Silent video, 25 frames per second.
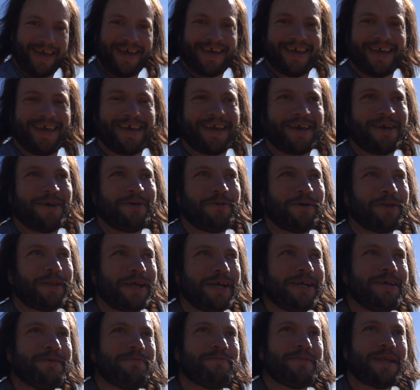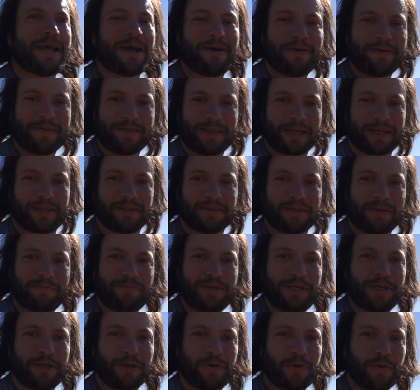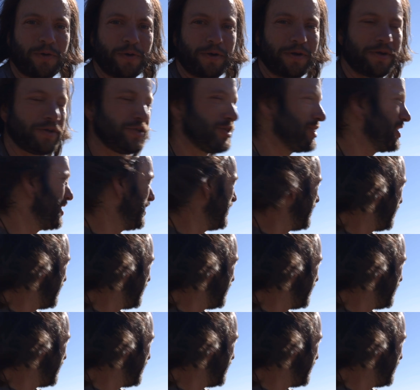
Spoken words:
Okay, well, I am now at the Columbia Gorge,